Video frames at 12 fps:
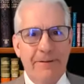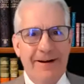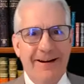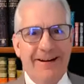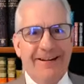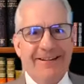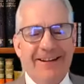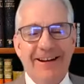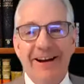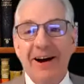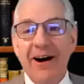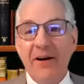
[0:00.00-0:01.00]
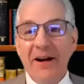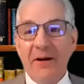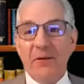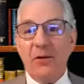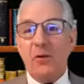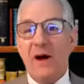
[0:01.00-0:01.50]
All right.
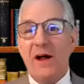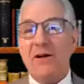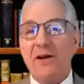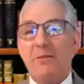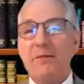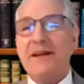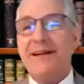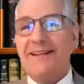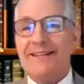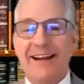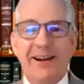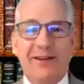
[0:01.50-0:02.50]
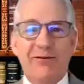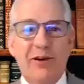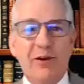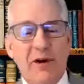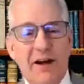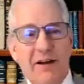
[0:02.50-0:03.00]
Well, welcome in,
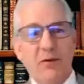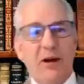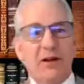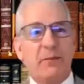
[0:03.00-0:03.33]
everyone.